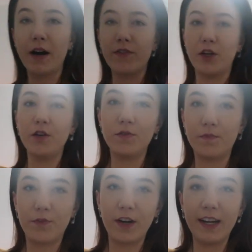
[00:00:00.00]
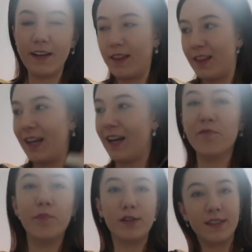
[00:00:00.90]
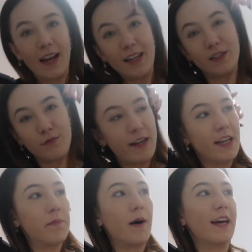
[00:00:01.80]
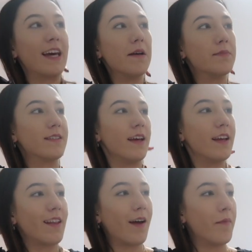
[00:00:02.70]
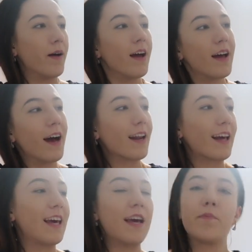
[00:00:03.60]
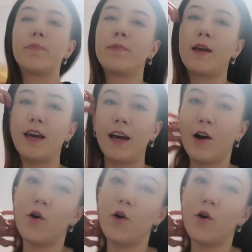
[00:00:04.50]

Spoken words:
I have a huge freaking thing of books that I need to read, but I keep seeing them and I keep thinking,